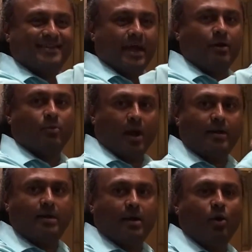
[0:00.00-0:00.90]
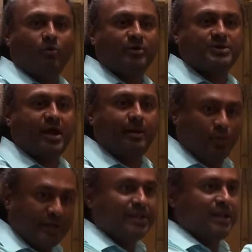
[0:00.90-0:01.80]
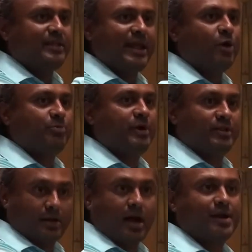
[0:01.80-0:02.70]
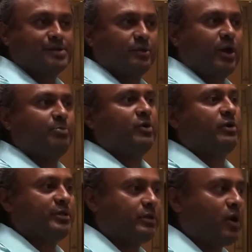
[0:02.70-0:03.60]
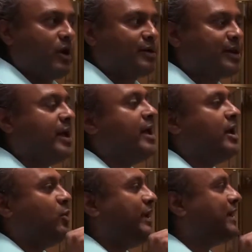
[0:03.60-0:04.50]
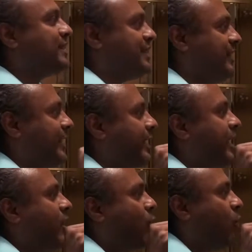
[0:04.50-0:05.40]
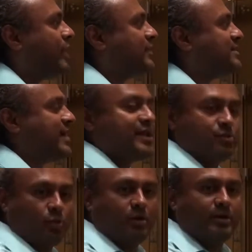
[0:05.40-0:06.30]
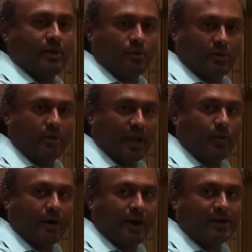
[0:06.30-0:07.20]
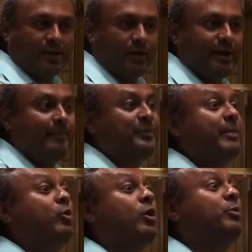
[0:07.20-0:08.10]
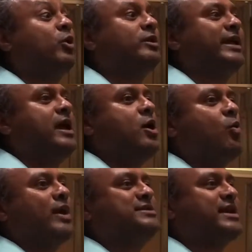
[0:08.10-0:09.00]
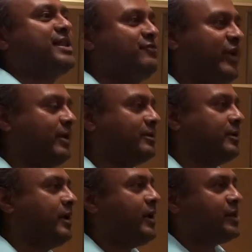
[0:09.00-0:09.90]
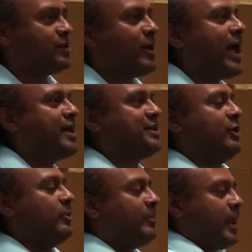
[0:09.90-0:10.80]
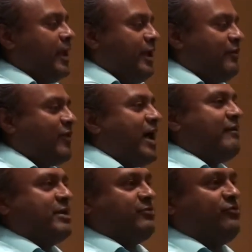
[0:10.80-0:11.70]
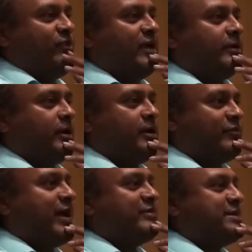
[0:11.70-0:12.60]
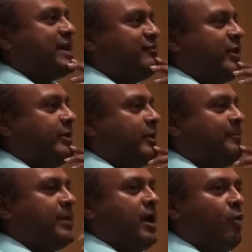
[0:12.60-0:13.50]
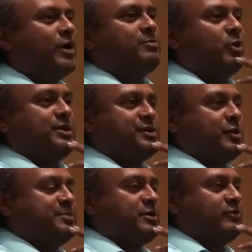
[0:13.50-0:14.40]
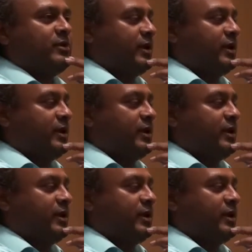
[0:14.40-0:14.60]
that are run over time, we can see in the output, in the console output or in the logs, we can see what the tests were that were executed, and more importantly, what tests failed. So I ask you, if I have a failure, if I have a test failure, what's more descriptive?